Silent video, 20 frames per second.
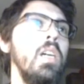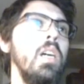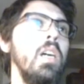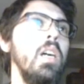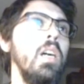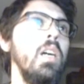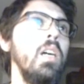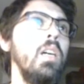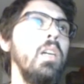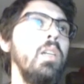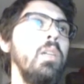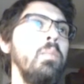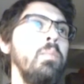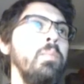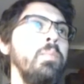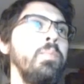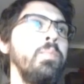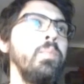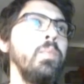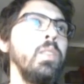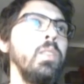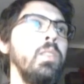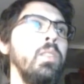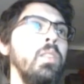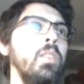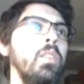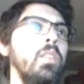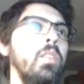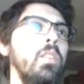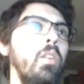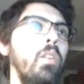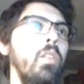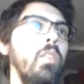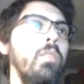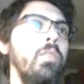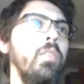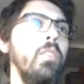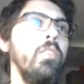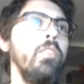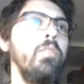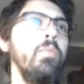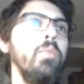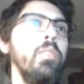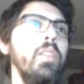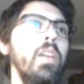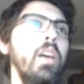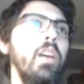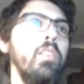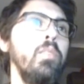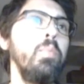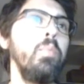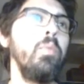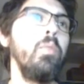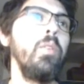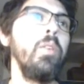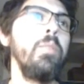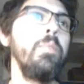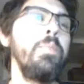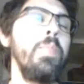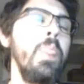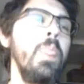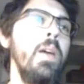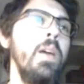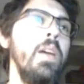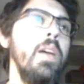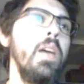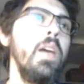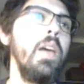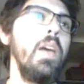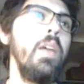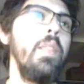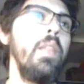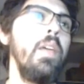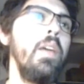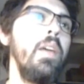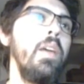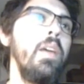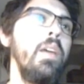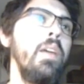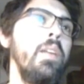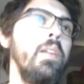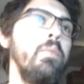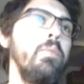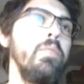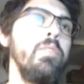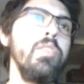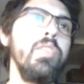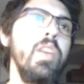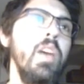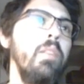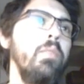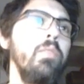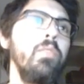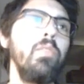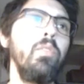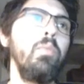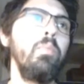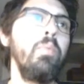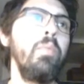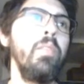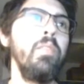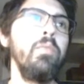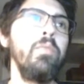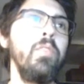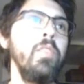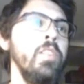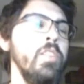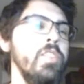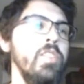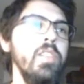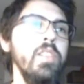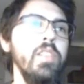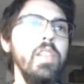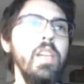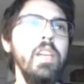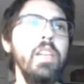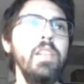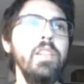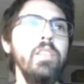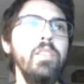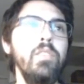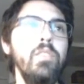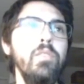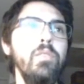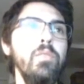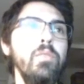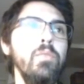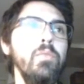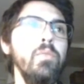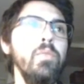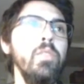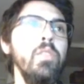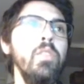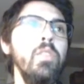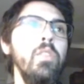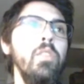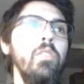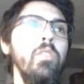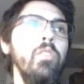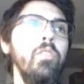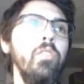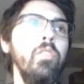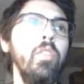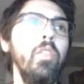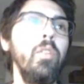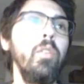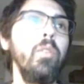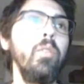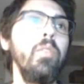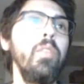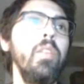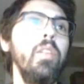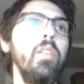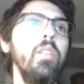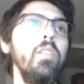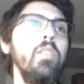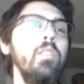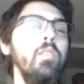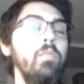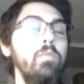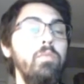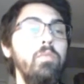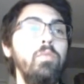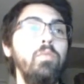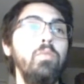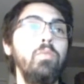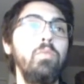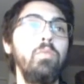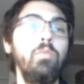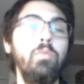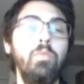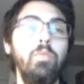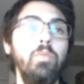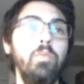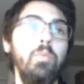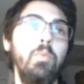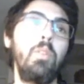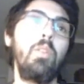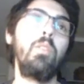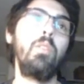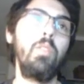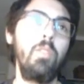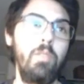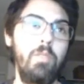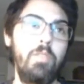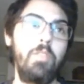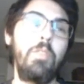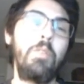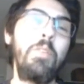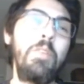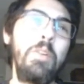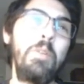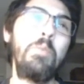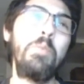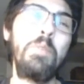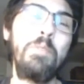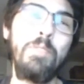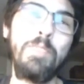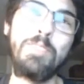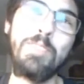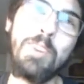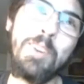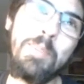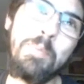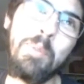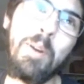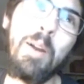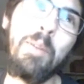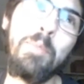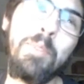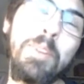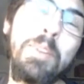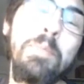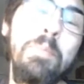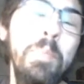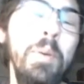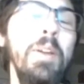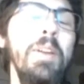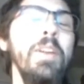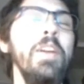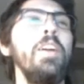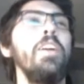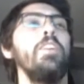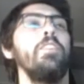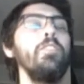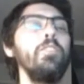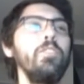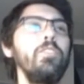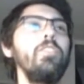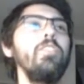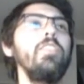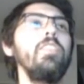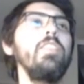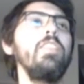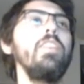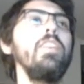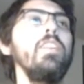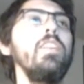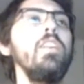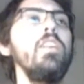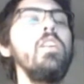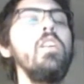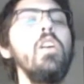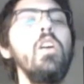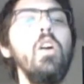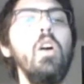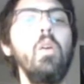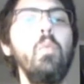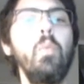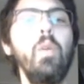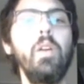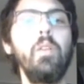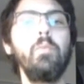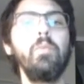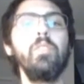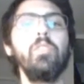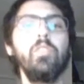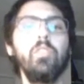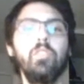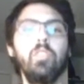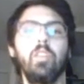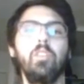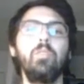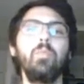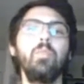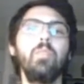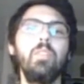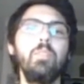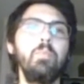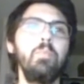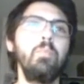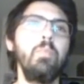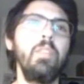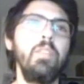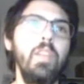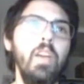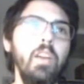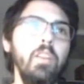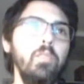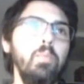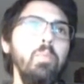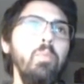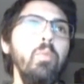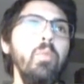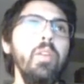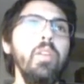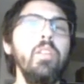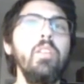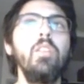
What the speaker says: Call the function with the exploit, and then we just have this little print function at the end to show that, well, we return property, but you'll see that when we successfully implement the exploit,